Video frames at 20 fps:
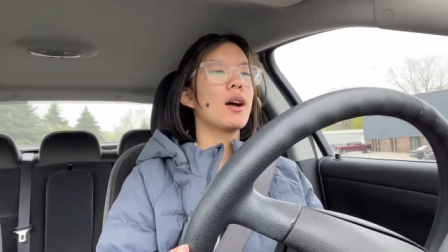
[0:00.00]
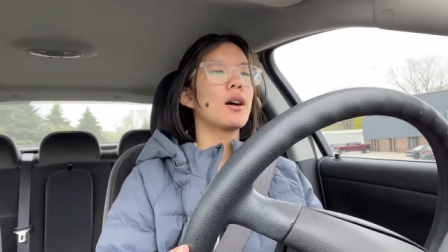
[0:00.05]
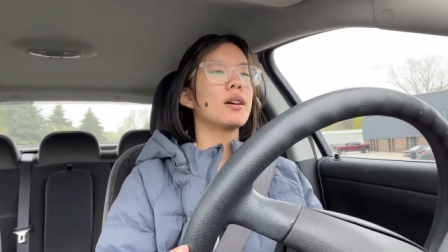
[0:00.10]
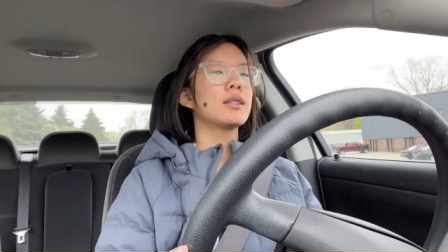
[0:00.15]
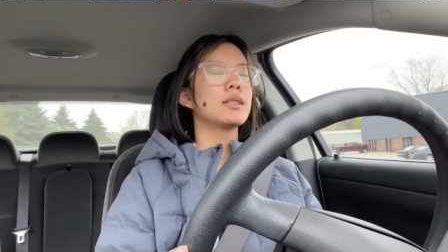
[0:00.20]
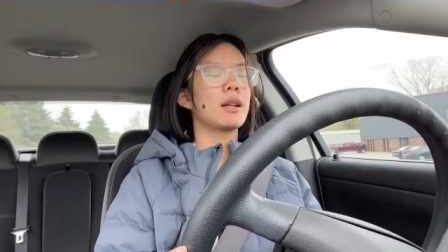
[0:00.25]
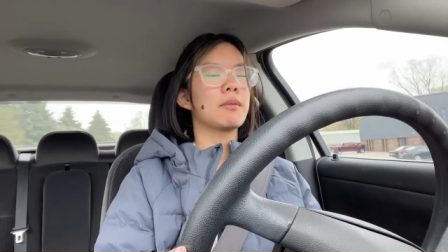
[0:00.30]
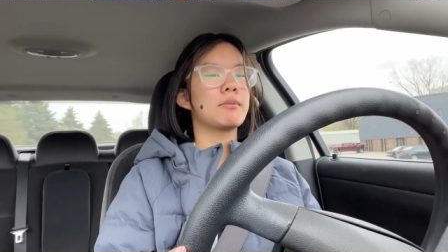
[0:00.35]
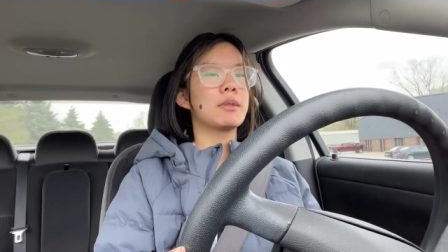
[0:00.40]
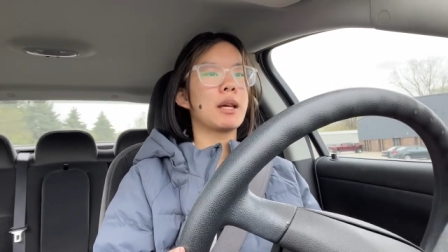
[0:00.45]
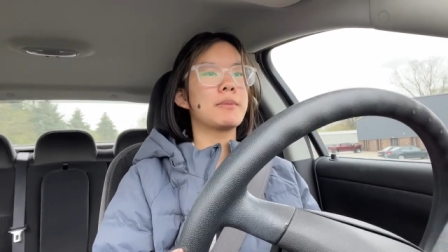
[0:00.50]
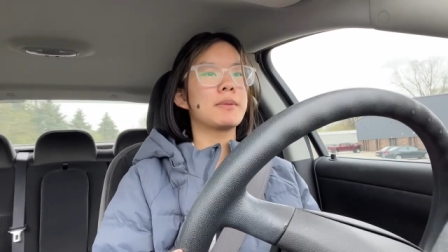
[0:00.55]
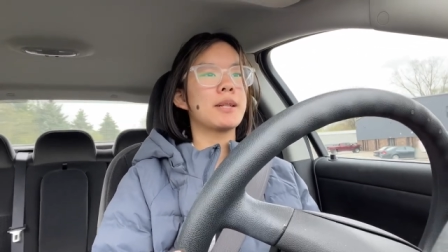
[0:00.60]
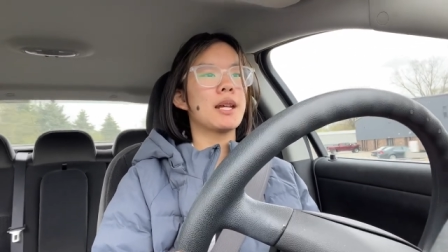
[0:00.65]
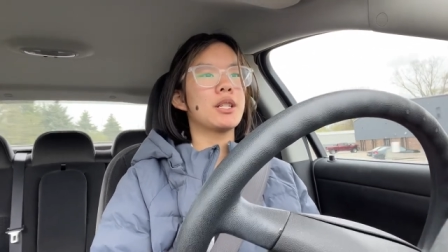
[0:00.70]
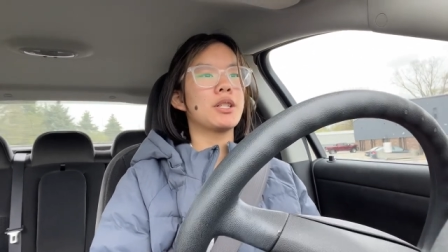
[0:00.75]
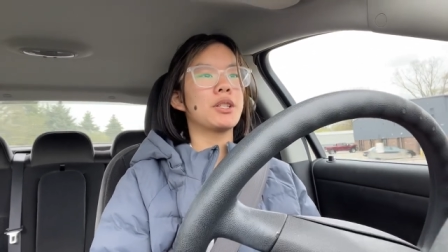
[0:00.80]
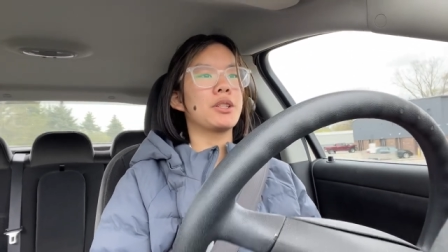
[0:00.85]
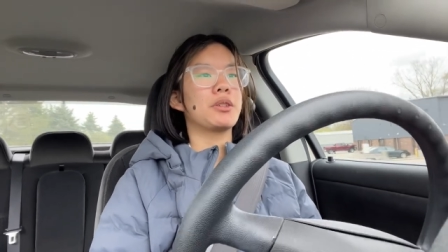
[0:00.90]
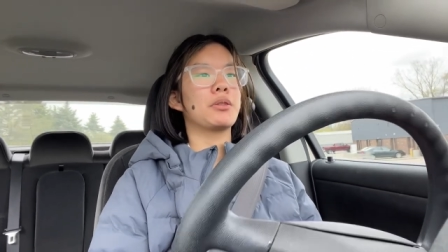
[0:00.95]
sometimes I
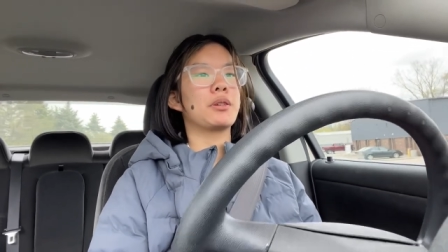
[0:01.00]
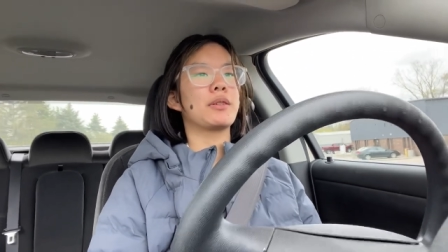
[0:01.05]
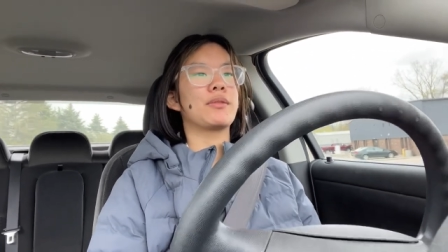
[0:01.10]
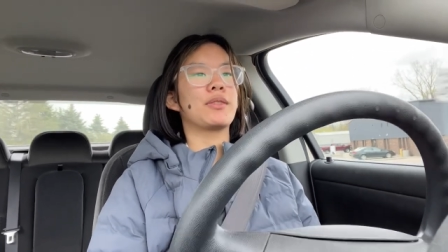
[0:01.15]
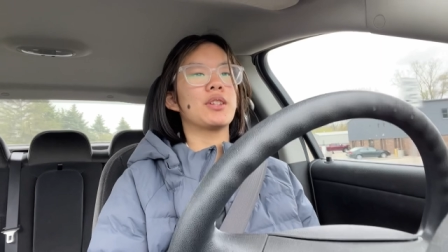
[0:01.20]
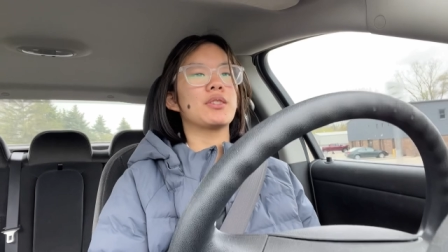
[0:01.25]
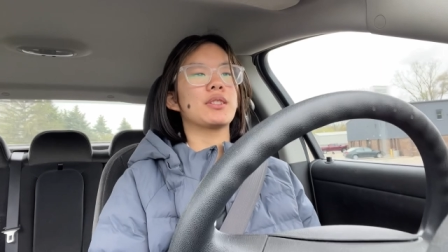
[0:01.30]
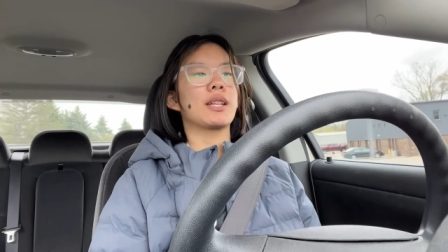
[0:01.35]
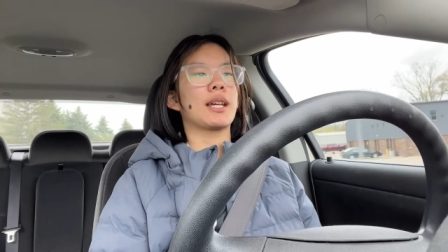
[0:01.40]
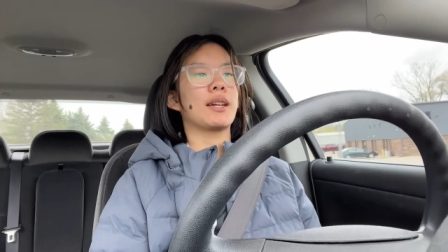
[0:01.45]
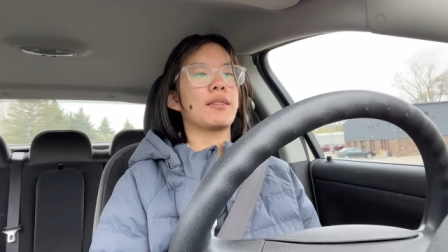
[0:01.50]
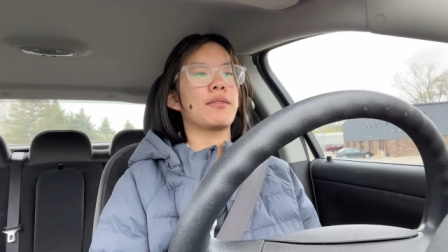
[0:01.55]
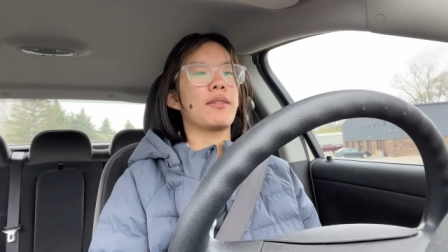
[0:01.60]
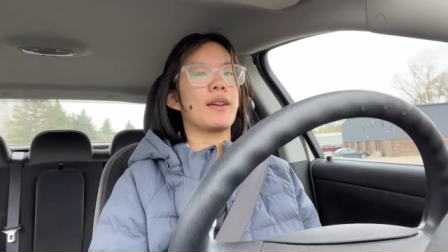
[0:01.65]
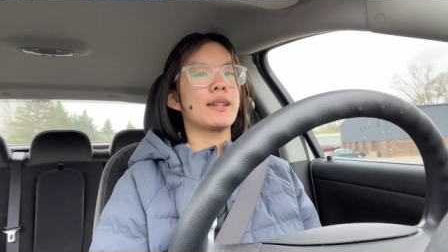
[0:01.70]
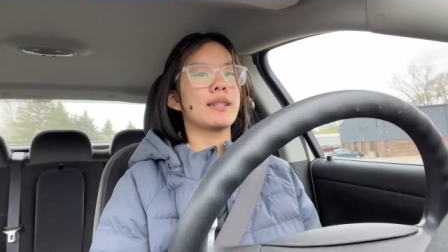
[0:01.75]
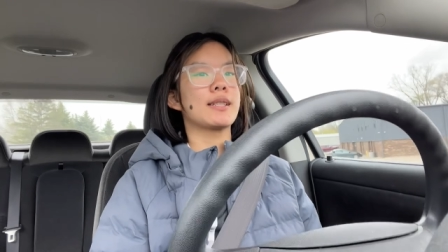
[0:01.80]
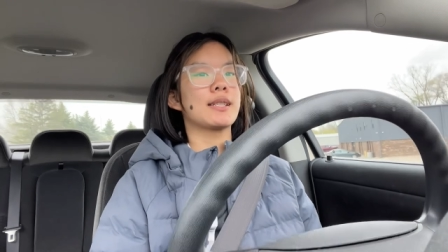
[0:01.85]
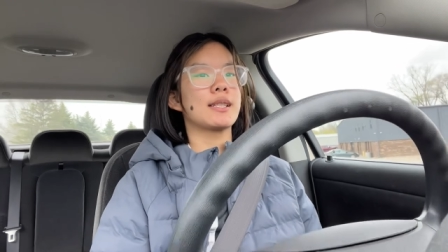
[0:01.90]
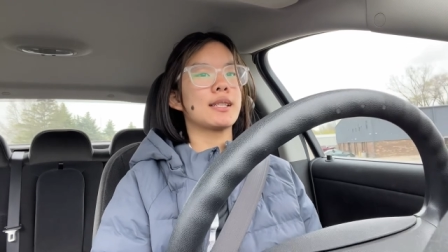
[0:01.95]
do if there's like
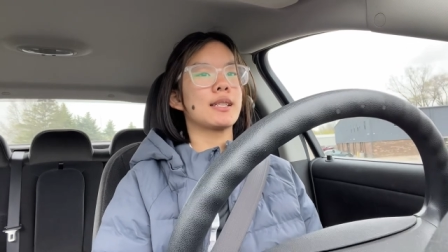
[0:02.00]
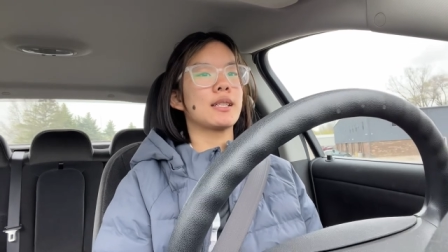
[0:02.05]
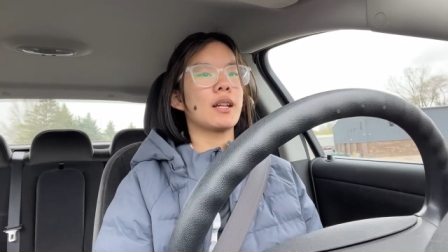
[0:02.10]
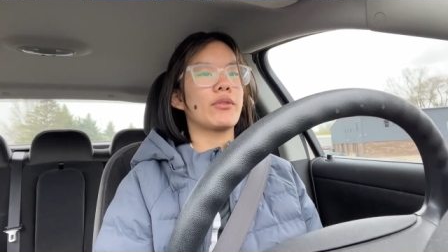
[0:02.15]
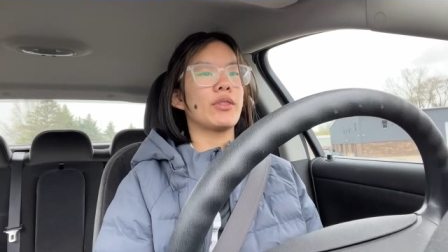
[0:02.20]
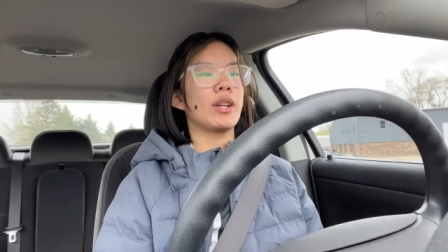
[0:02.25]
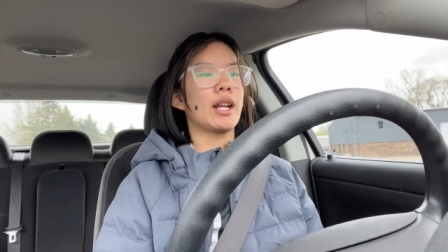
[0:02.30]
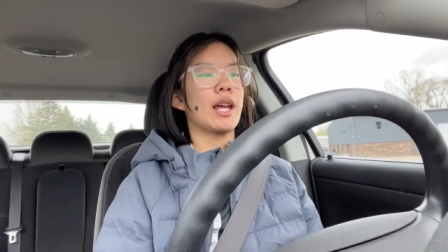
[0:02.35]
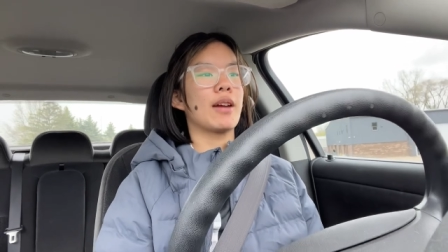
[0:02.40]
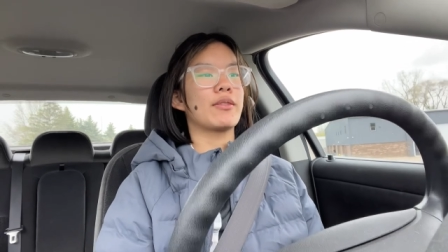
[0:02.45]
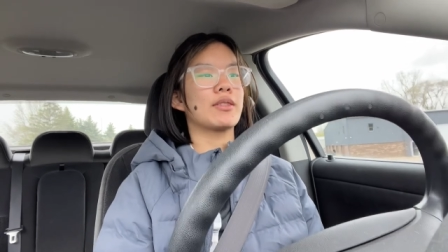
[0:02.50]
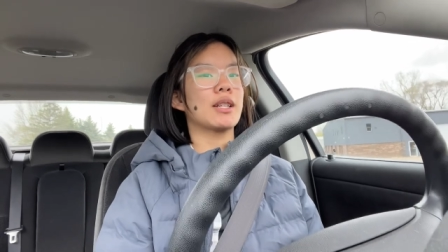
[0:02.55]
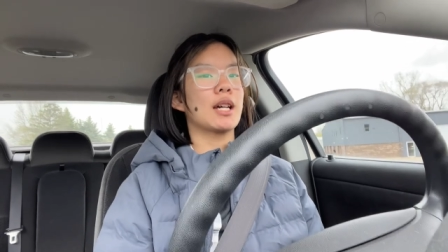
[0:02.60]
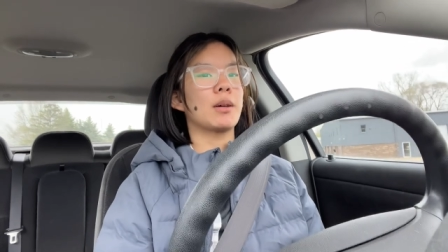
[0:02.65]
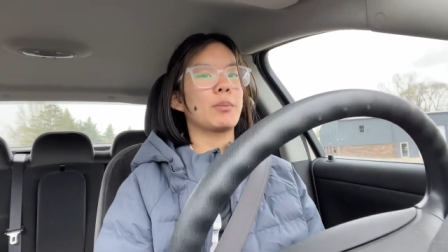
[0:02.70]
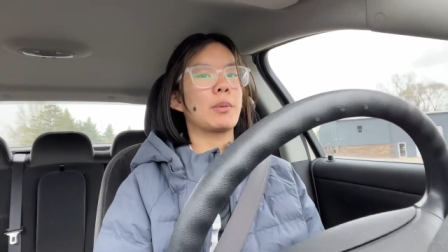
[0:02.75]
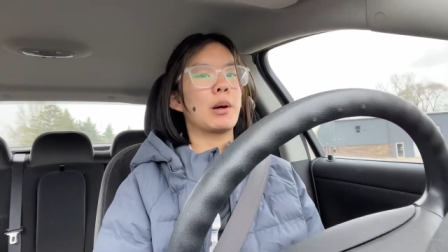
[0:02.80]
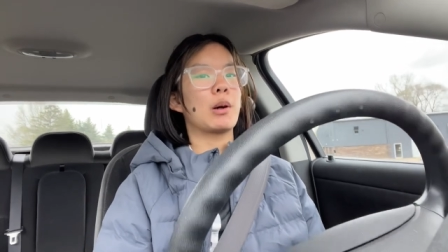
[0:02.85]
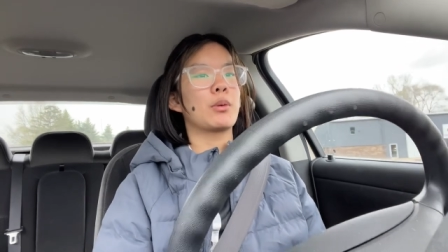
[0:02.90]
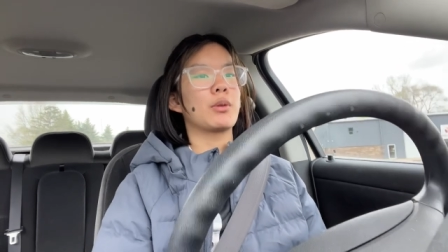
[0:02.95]
events and stuff that I have to
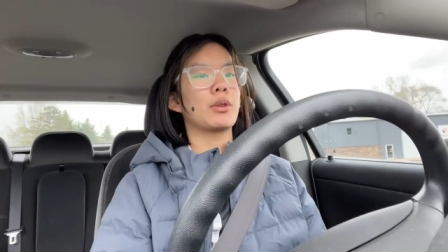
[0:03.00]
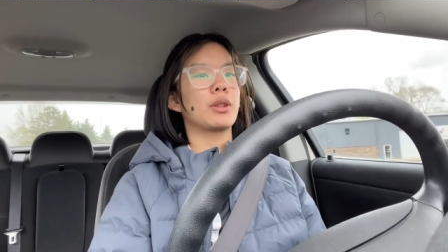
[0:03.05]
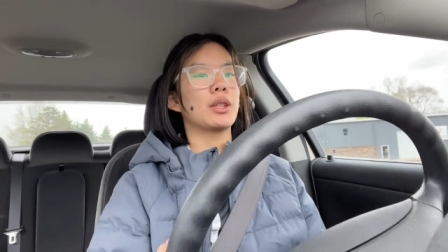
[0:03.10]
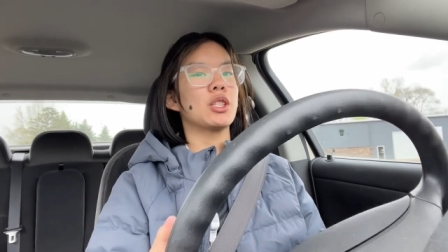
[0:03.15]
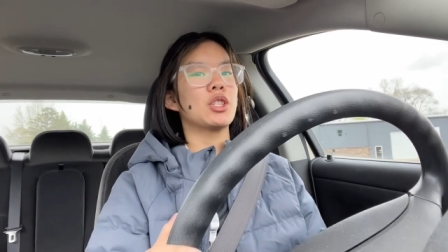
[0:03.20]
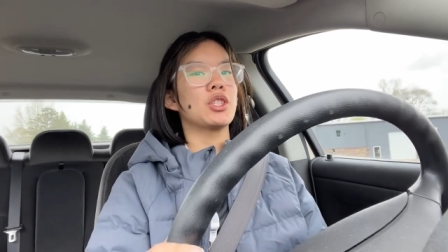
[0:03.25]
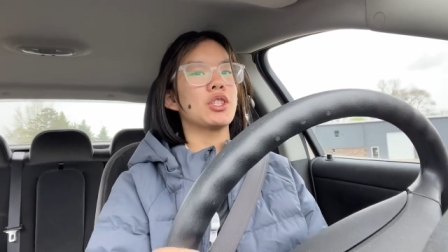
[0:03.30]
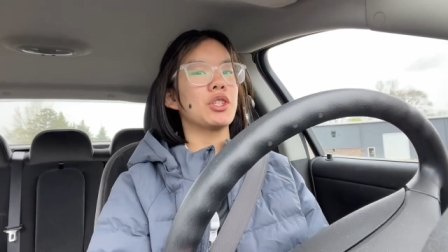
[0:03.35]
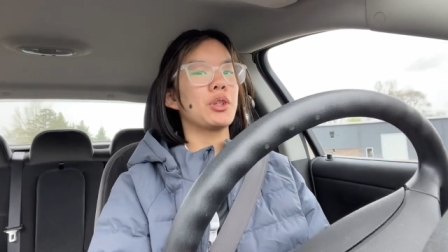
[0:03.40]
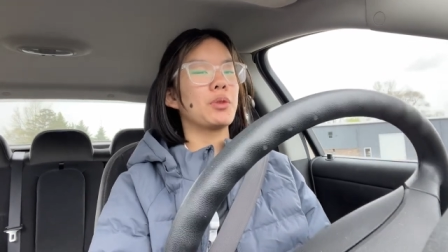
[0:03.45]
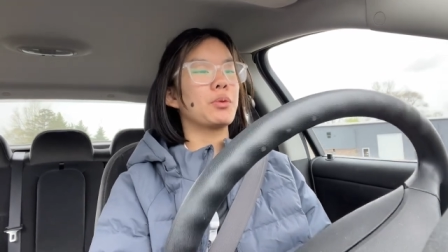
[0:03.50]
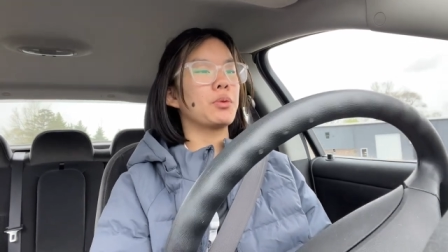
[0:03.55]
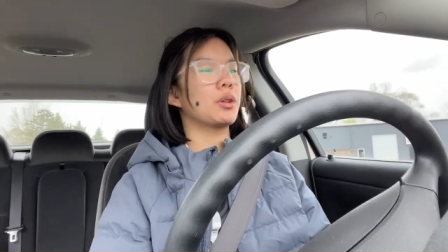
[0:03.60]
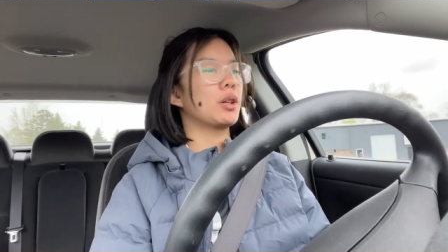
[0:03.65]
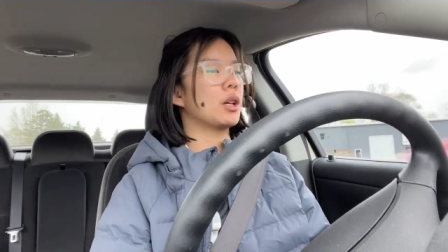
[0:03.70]
help out with and shoot